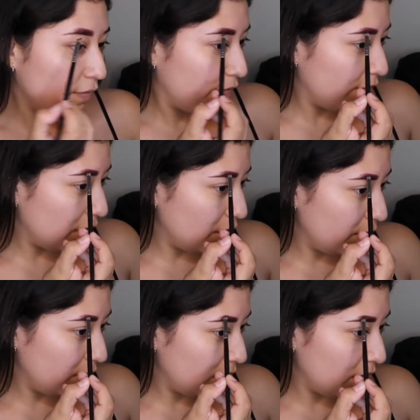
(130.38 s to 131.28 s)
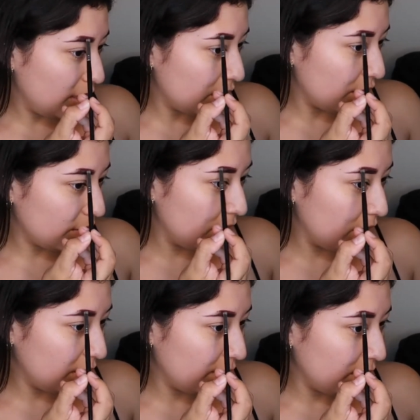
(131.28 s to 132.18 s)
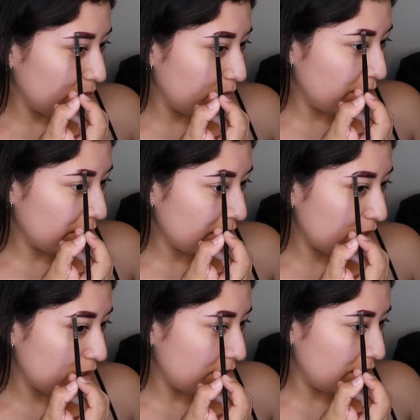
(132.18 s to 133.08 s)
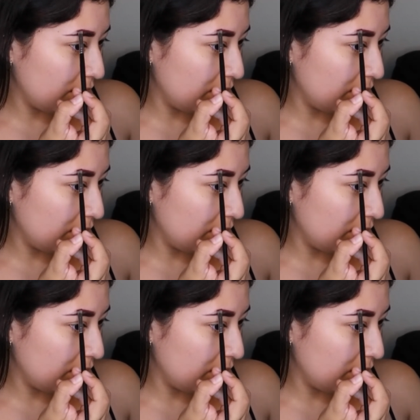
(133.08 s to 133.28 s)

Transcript: following the naturalness of the brow.